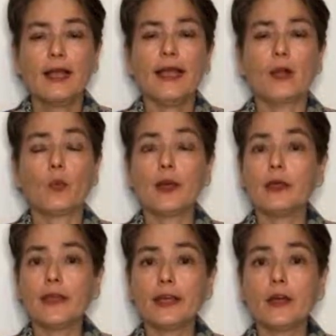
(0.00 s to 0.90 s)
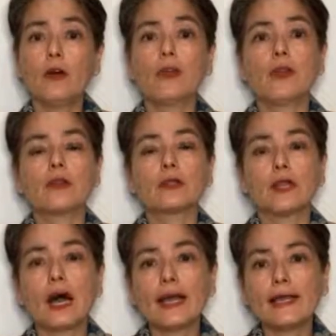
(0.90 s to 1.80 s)
And where do they go? They're
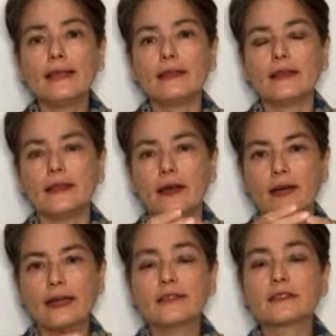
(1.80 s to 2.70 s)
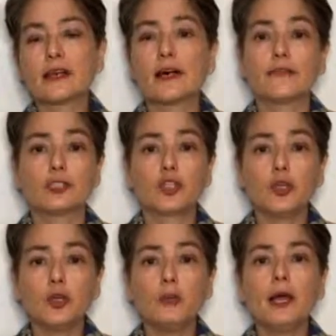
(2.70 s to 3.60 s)
lining the inside of a
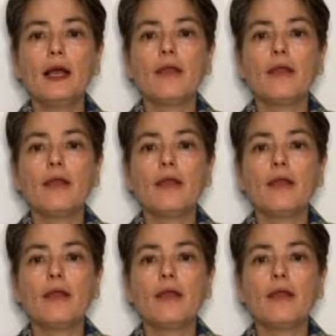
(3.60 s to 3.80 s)
tube.